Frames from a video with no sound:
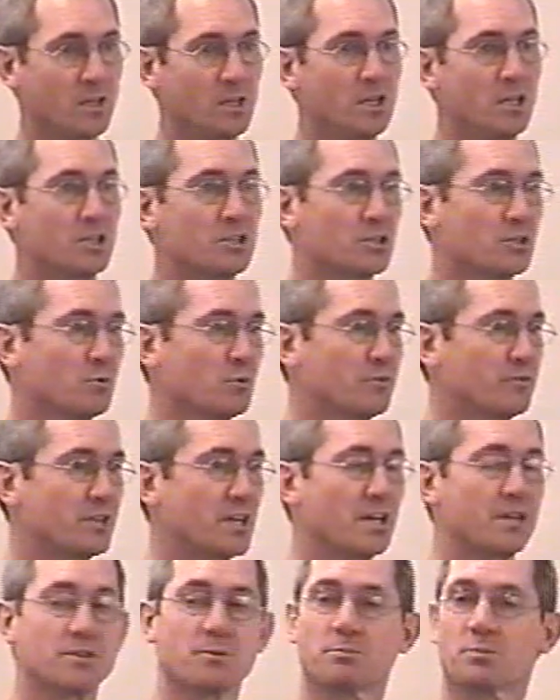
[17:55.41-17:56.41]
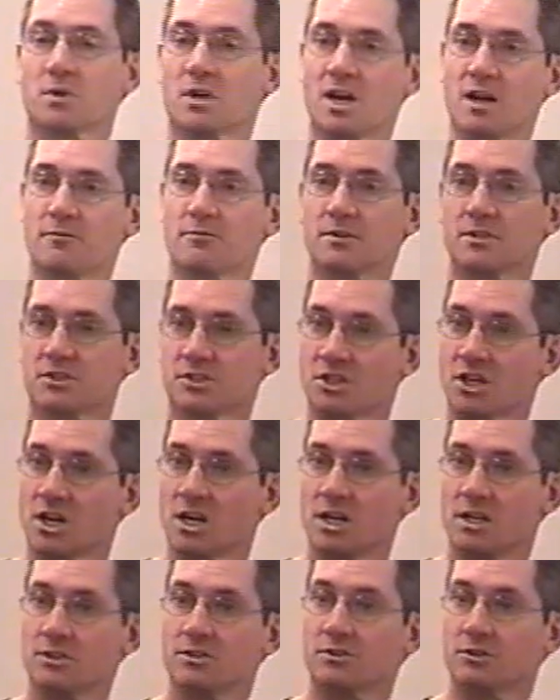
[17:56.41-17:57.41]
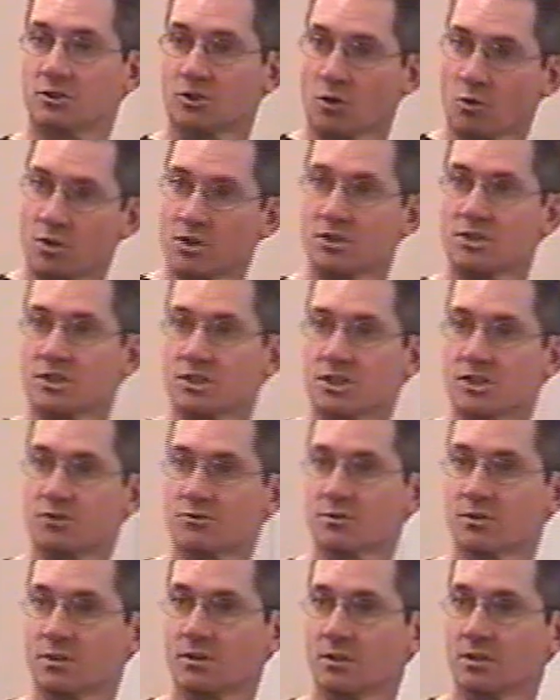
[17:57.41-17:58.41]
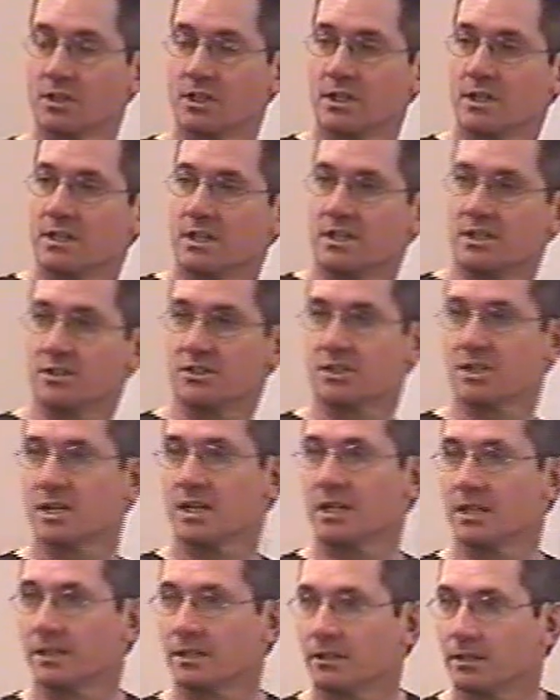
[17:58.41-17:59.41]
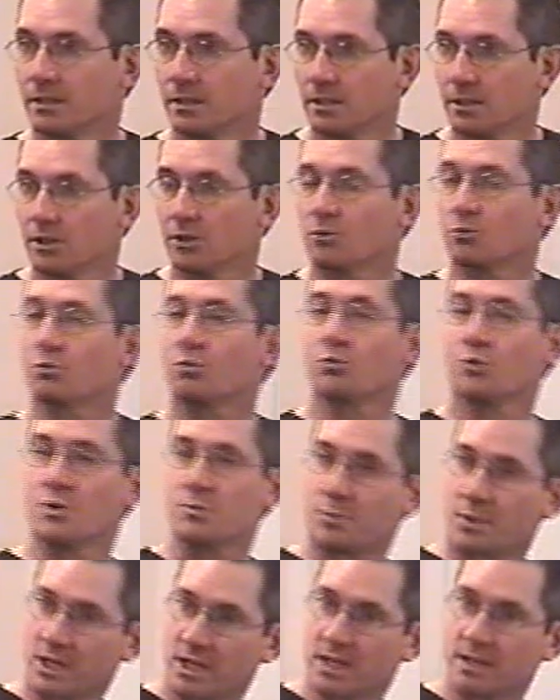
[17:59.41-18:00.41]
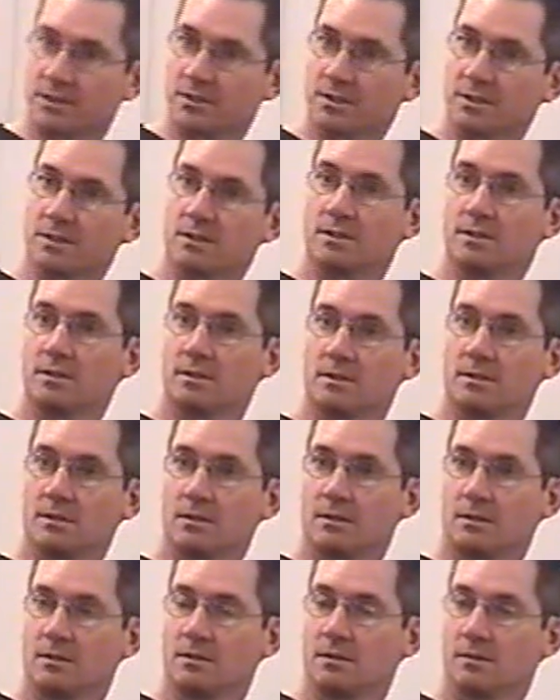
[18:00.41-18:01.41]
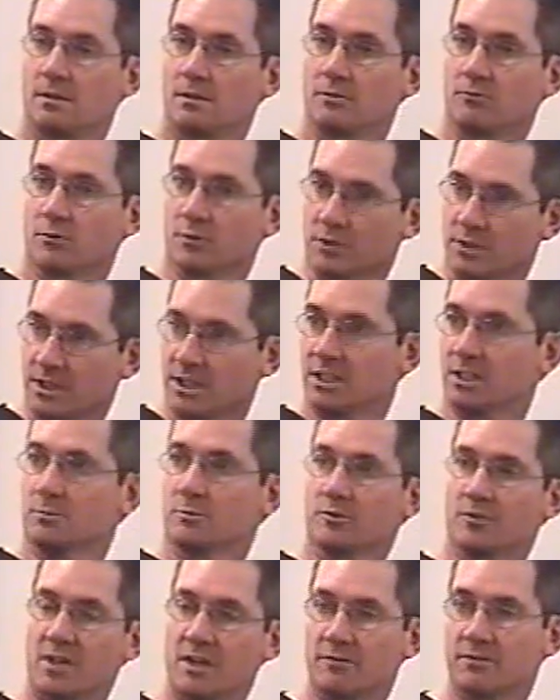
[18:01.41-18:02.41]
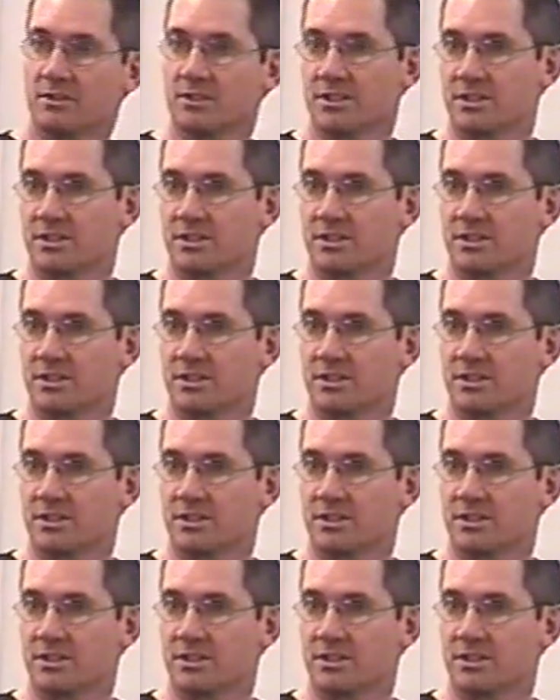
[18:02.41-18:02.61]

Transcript: So we've got the prophet John going to Israel and saying, Repent, for the kingdom of heaven is